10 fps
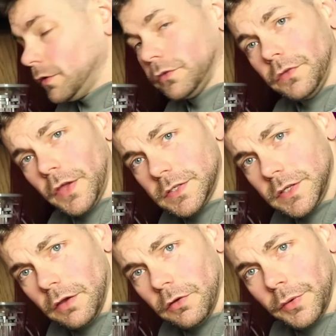So that's
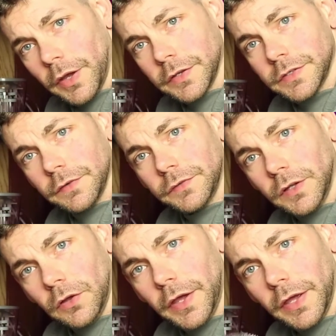the area we're going to have
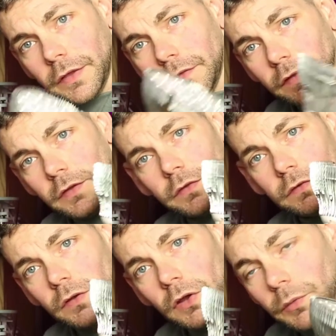to light, and this
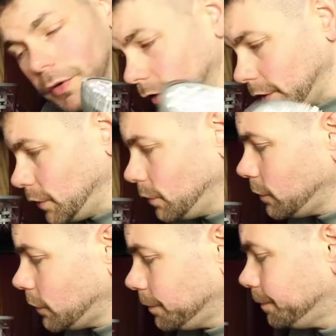is the light we're going to
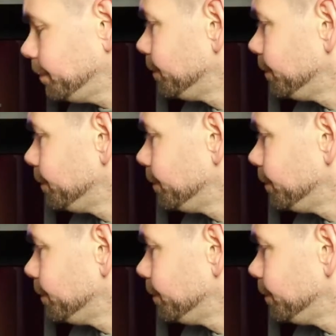use.